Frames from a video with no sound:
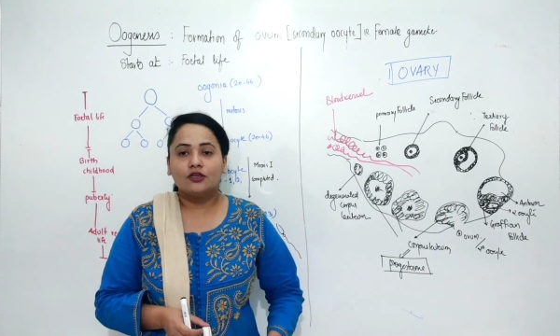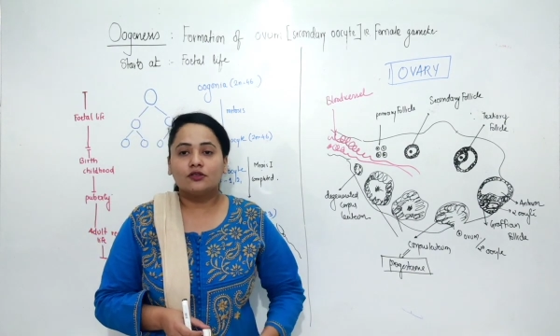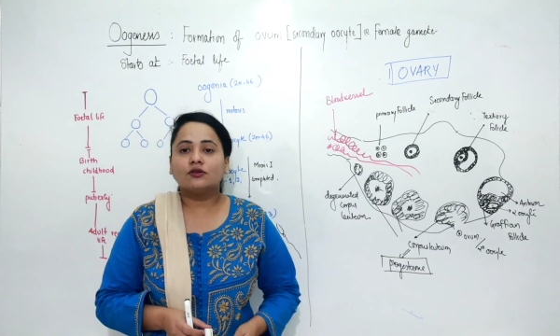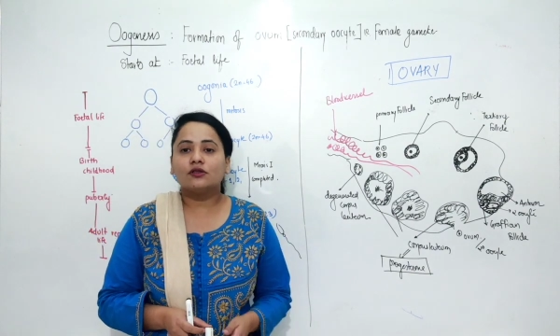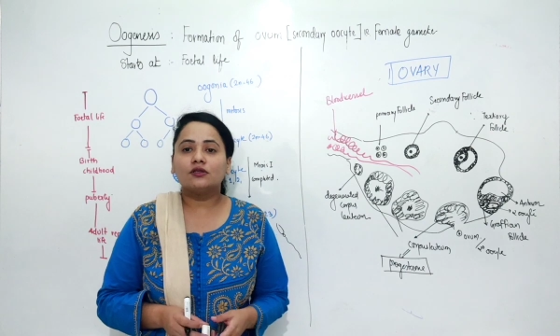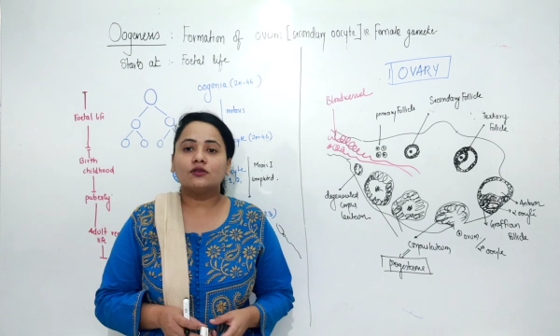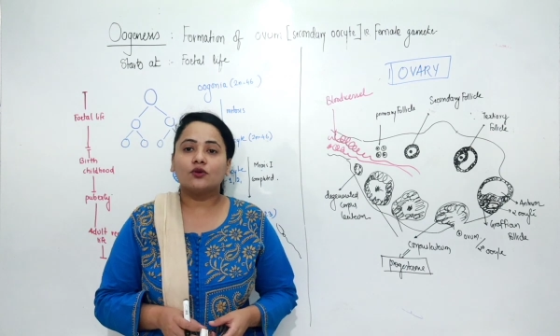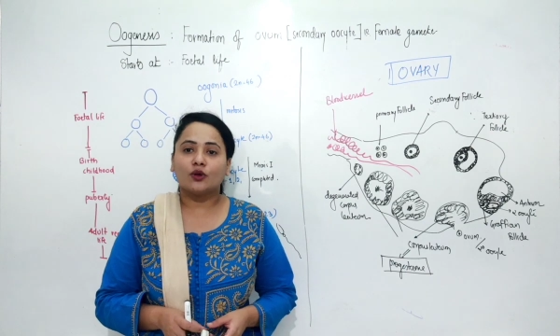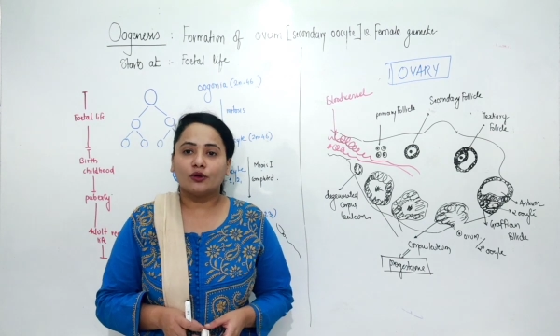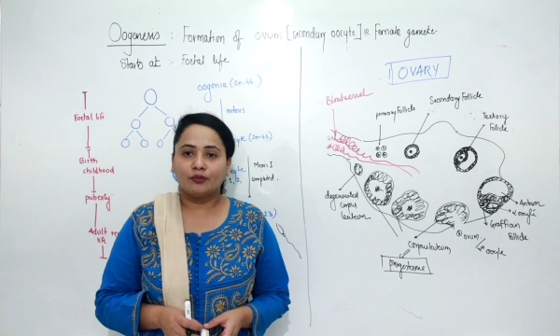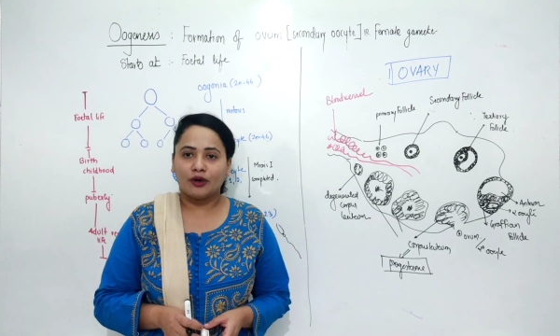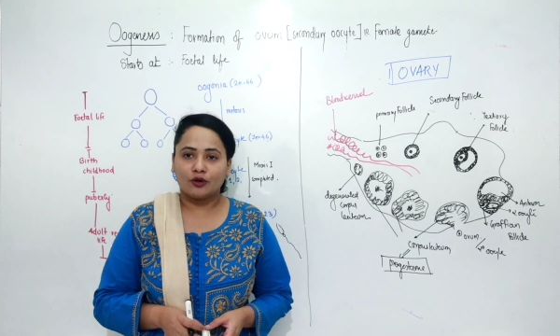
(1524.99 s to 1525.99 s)
So this is
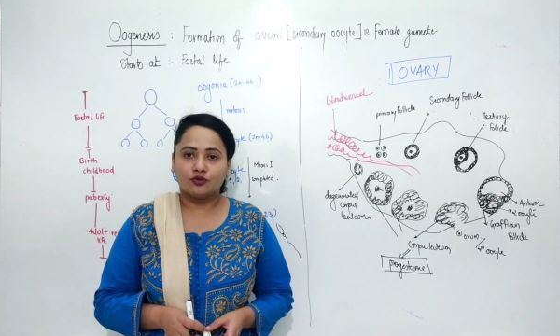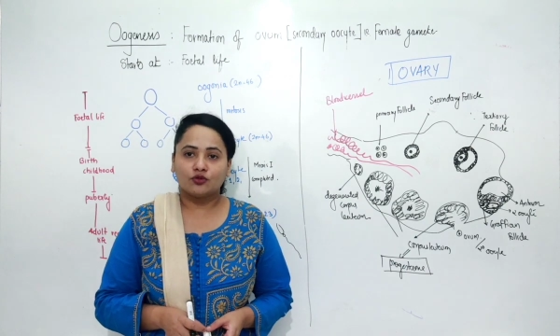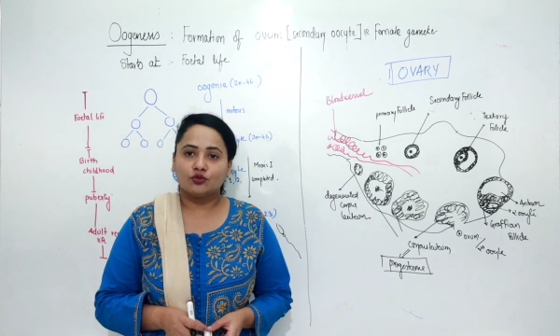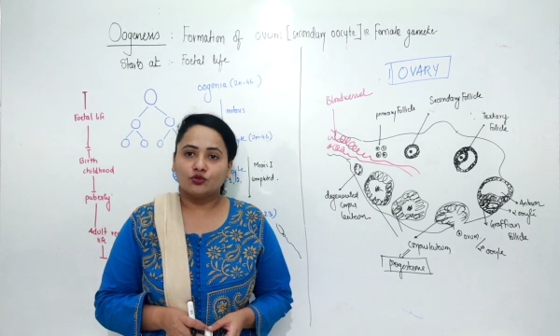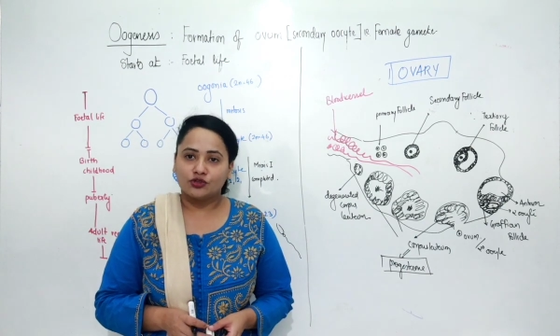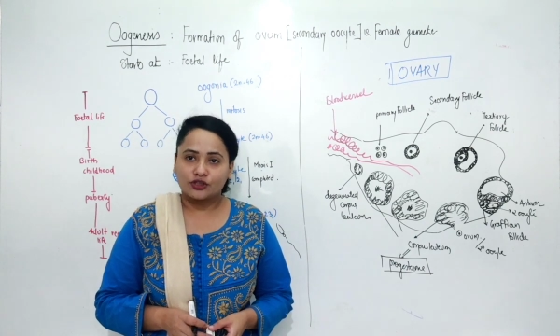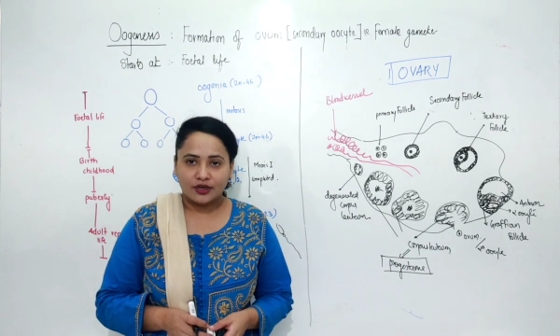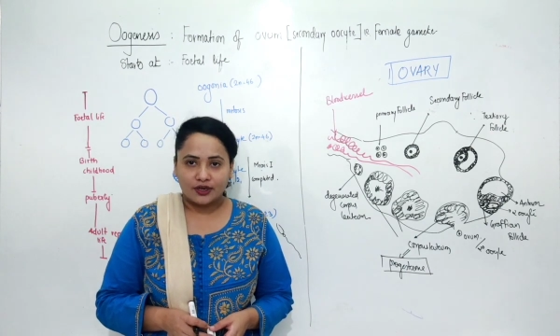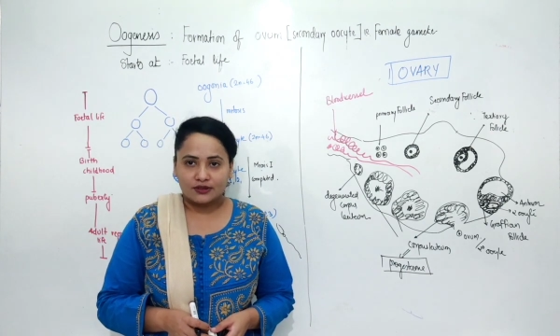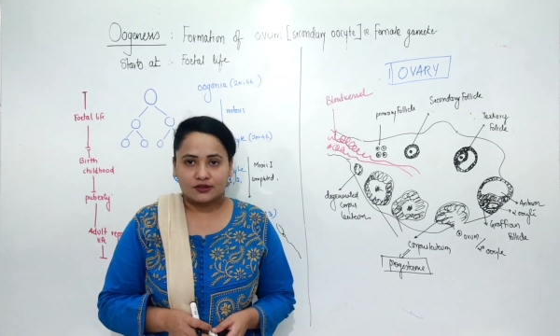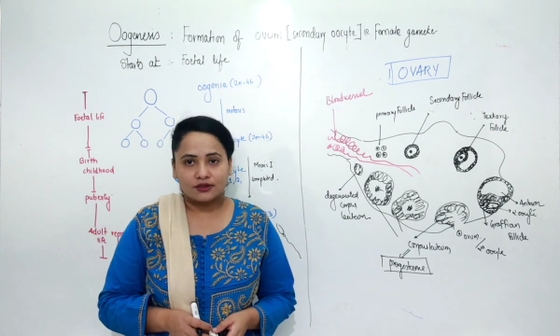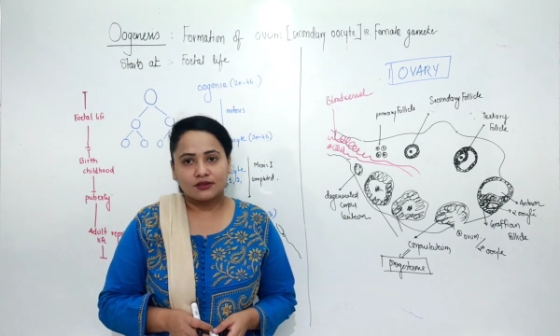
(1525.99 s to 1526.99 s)
all about
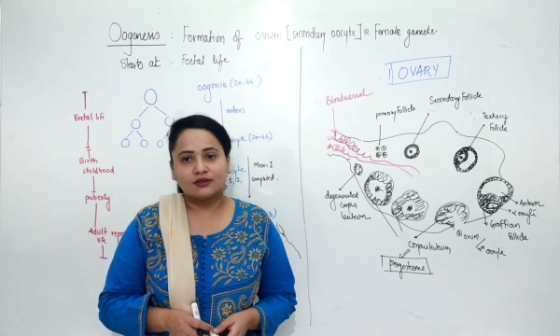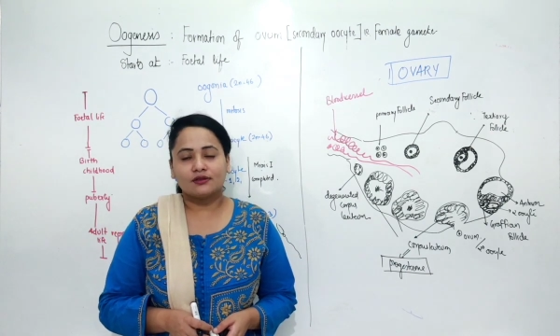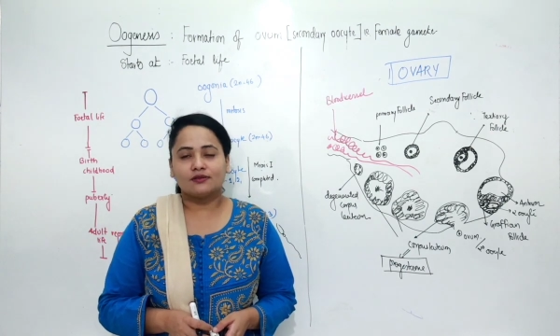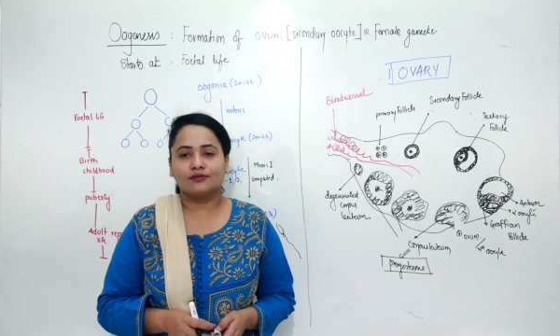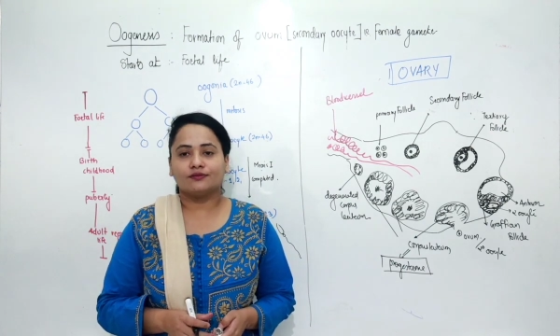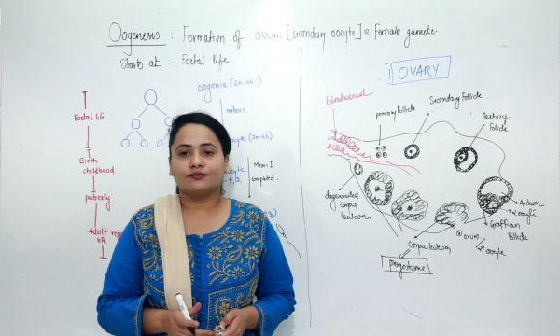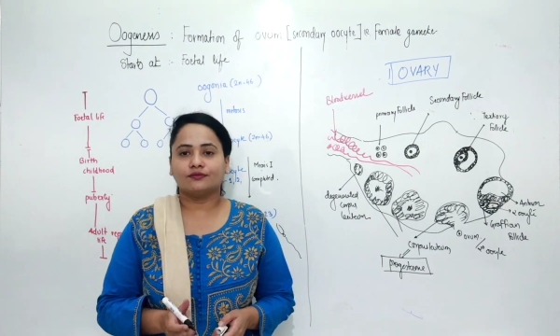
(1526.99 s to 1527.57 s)
oogenesis.